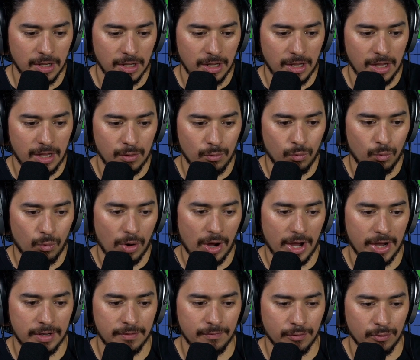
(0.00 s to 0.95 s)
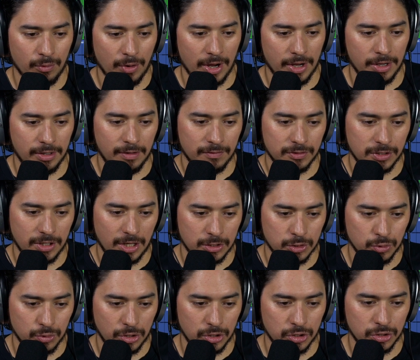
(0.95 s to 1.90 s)
a wide variety of
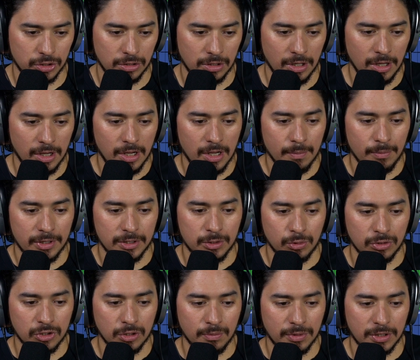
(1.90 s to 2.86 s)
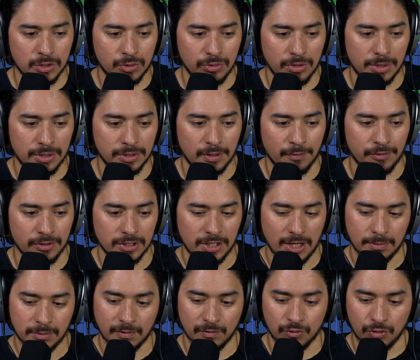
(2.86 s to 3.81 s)
saturation by switching between the different
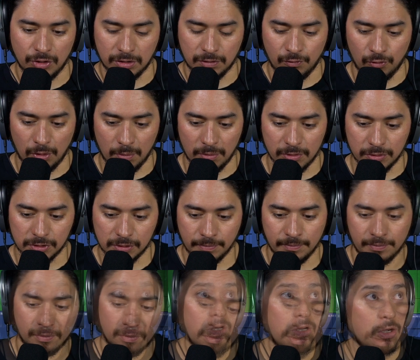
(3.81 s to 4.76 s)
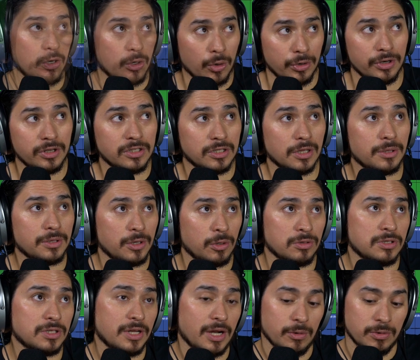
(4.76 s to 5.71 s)
types of transformers. According to the
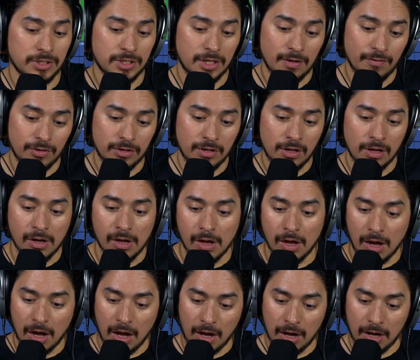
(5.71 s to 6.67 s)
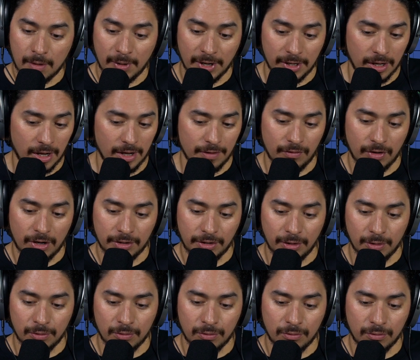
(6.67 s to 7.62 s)
notes that I was given by Kiive
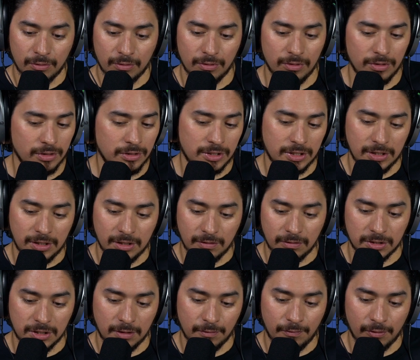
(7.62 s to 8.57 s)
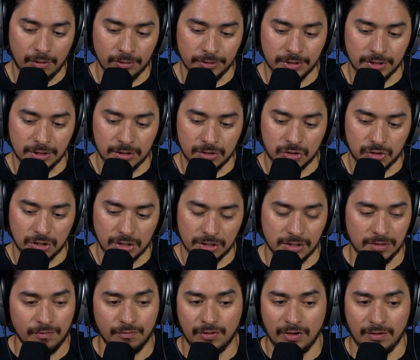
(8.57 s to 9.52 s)
Audio, D default is
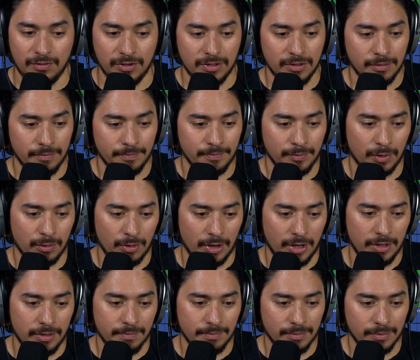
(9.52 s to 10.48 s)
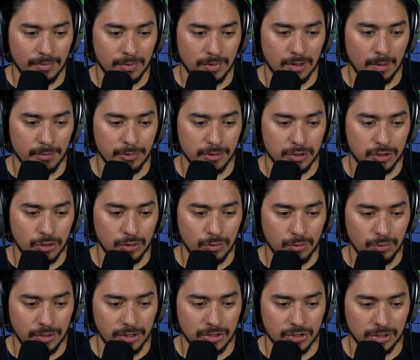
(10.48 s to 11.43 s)
just vivid, right? Number
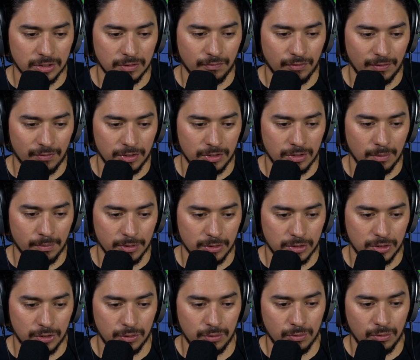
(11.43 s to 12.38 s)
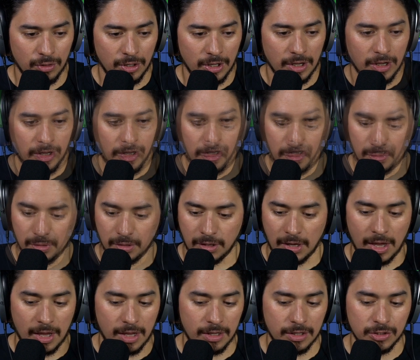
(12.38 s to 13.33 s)
2 is just vivid. Number 2,
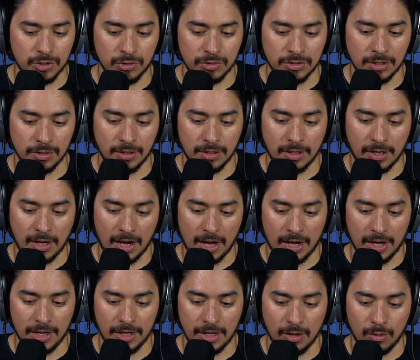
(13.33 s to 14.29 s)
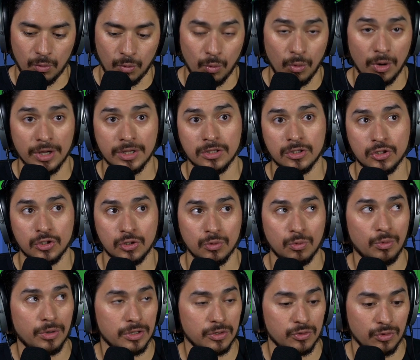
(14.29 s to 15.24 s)
K is using the Ki
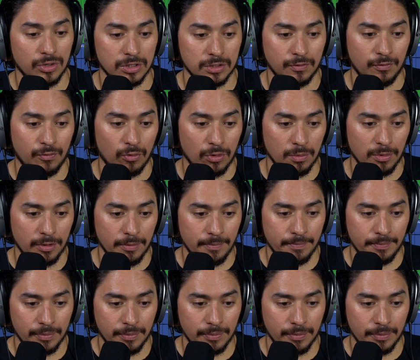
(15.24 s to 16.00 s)
121 transformer.